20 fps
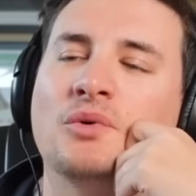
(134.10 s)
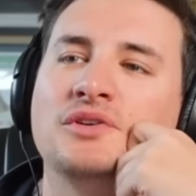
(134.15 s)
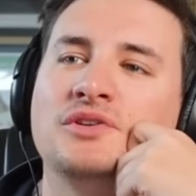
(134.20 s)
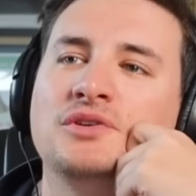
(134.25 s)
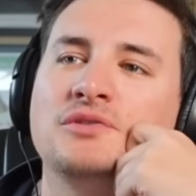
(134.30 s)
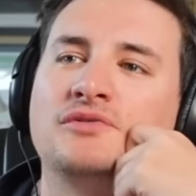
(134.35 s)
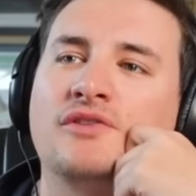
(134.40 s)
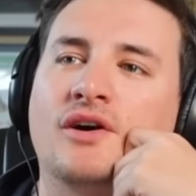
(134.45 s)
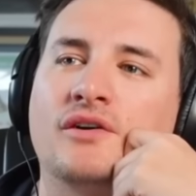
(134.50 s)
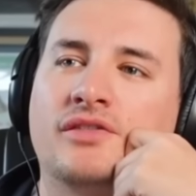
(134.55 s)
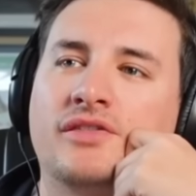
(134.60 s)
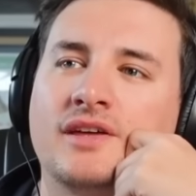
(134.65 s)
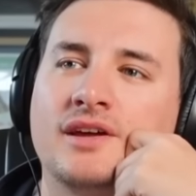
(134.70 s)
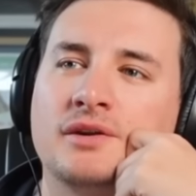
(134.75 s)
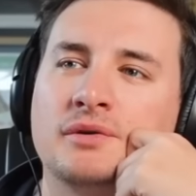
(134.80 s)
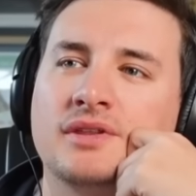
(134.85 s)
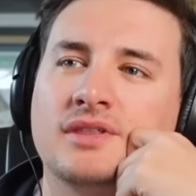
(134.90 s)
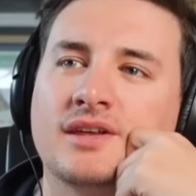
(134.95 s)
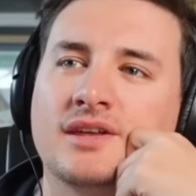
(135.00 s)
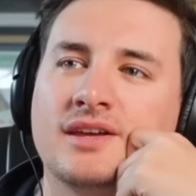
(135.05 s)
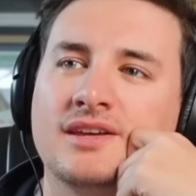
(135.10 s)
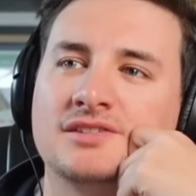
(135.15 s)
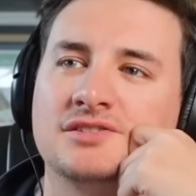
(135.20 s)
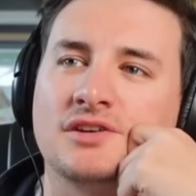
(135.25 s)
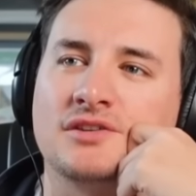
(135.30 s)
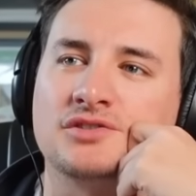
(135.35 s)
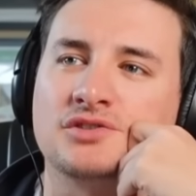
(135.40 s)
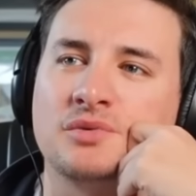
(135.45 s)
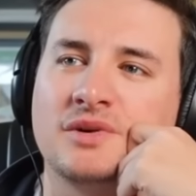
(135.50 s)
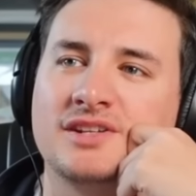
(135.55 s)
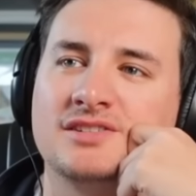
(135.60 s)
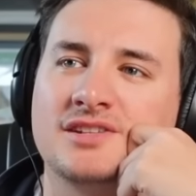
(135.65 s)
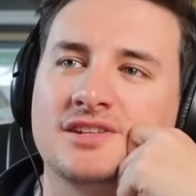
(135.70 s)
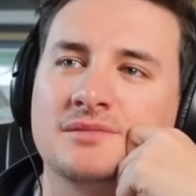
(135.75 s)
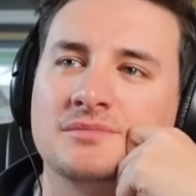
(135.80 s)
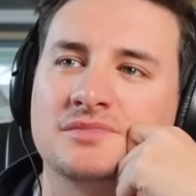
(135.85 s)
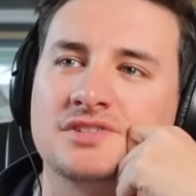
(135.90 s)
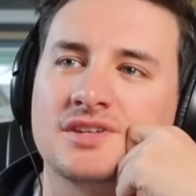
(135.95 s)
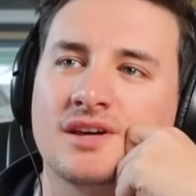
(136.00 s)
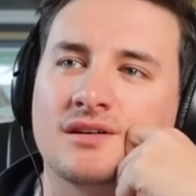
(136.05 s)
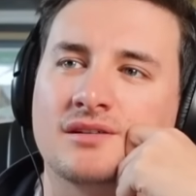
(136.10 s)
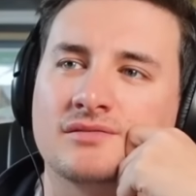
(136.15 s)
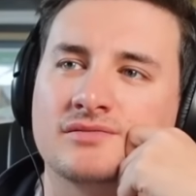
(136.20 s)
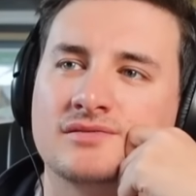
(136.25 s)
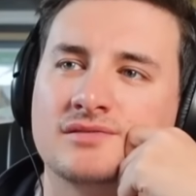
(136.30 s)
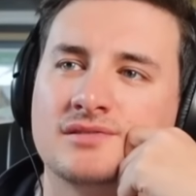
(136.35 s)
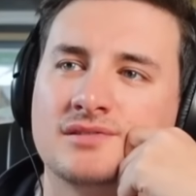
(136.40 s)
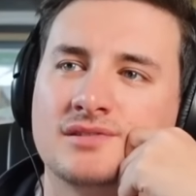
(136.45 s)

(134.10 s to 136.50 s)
you've got a theory that he's not tweeting himself.